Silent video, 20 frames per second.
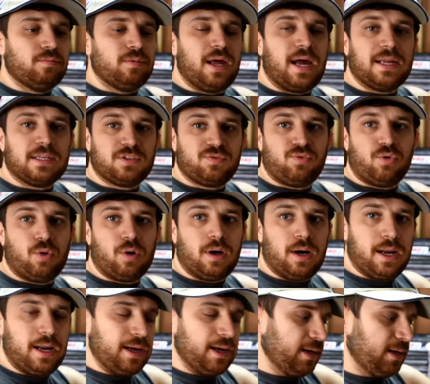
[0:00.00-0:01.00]
That's for
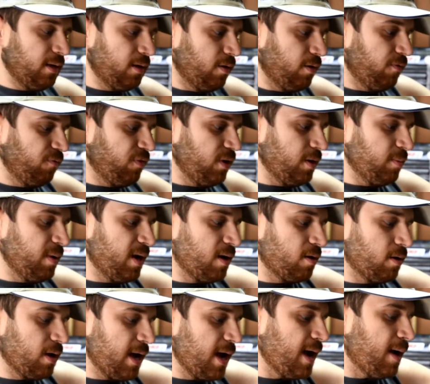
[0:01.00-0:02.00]
a
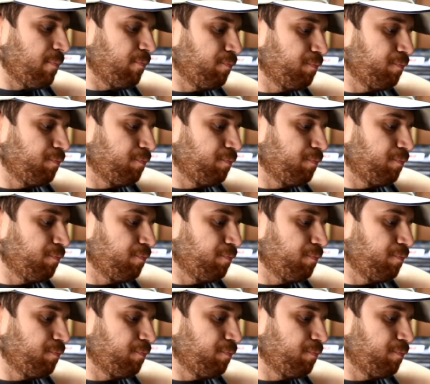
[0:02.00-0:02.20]
female cap.